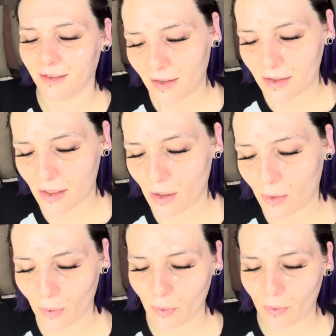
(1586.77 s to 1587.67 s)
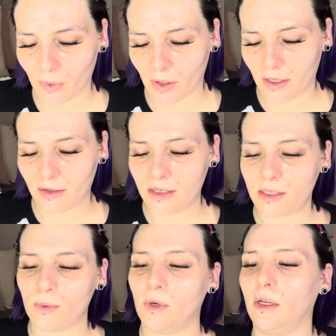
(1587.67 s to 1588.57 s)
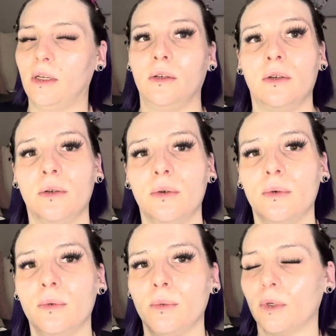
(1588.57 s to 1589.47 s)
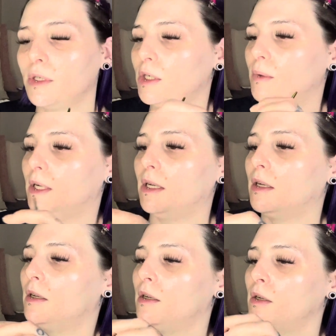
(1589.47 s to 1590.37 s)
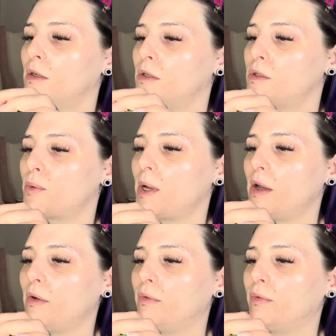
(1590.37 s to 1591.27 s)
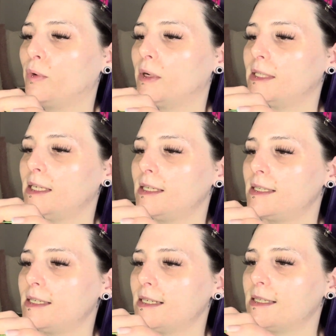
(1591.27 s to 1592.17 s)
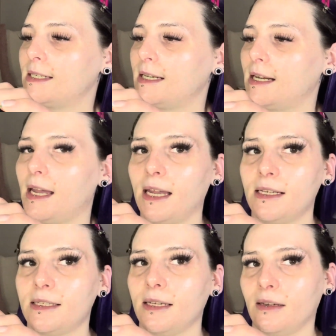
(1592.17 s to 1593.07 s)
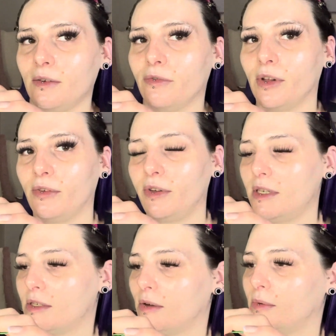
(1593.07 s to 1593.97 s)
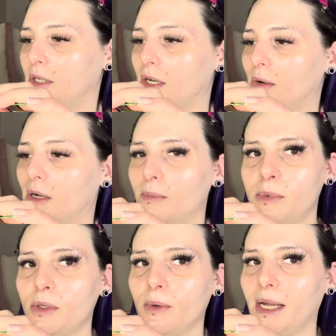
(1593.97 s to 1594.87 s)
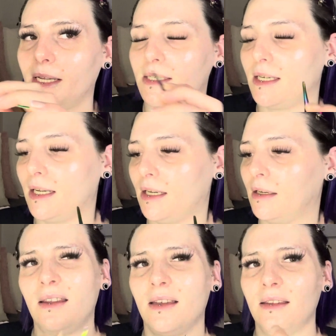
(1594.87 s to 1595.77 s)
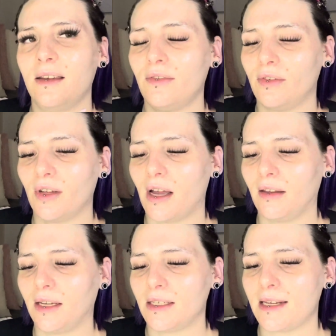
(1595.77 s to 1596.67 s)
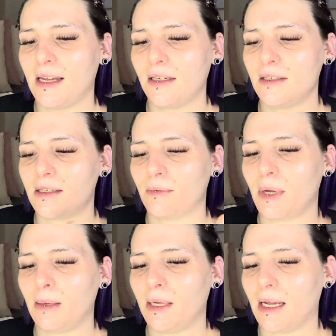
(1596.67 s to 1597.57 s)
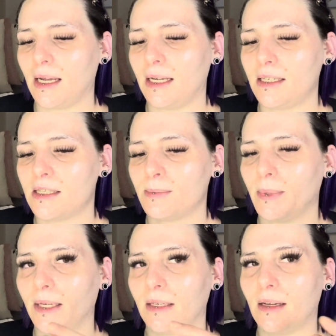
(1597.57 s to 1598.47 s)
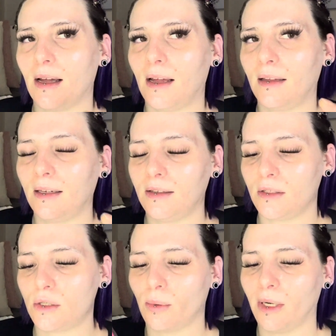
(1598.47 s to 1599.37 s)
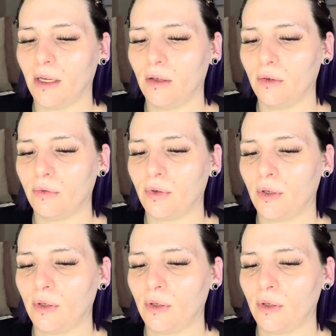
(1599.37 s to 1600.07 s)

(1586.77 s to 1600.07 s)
So on this one, we're doing 12, 14, 16, 18. Fluffies only go up to 18. I think they've got like 10s and maybe 8s, but I like the 12.